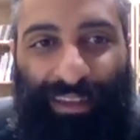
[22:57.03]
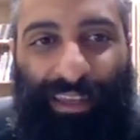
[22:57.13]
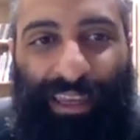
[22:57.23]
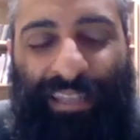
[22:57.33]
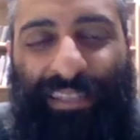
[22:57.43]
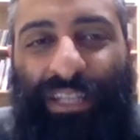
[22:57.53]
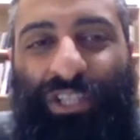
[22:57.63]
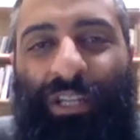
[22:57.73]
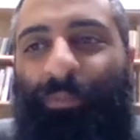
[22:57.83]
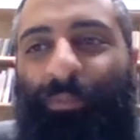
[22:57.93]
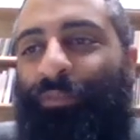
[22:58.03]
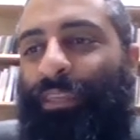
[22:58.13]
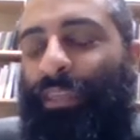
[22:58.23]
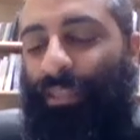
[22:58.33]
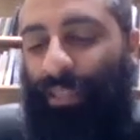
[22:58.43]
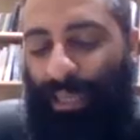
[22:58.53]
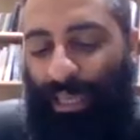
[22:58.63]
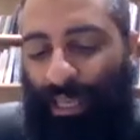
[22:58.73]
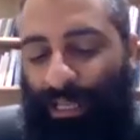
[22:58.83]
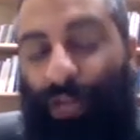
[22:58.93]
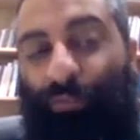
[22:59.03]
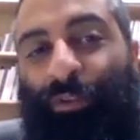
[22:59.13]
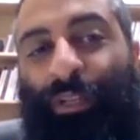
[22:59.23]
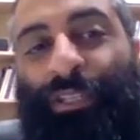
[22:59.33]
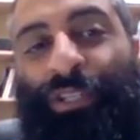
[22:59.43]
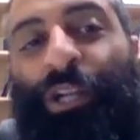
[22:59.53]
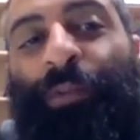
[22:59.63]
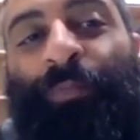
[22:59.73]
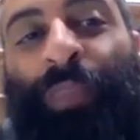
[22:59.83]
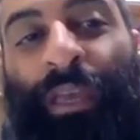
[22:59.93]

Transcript: It's such an uplifting and, and comforting term.